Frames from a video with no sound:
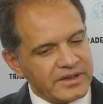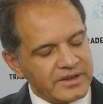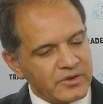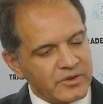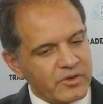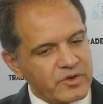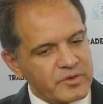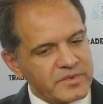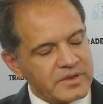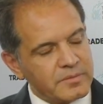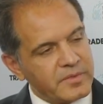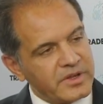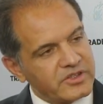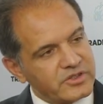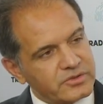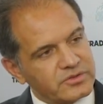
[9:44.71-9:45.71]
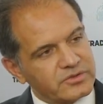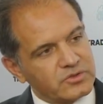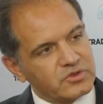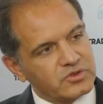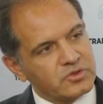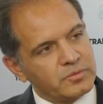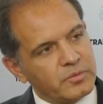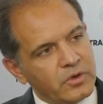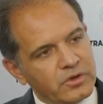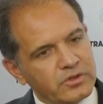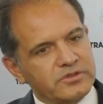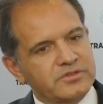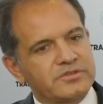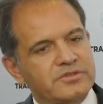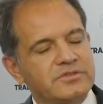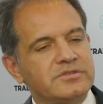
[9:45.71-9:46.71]
government measure to
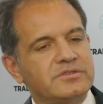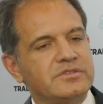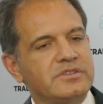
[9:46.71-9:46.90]
support,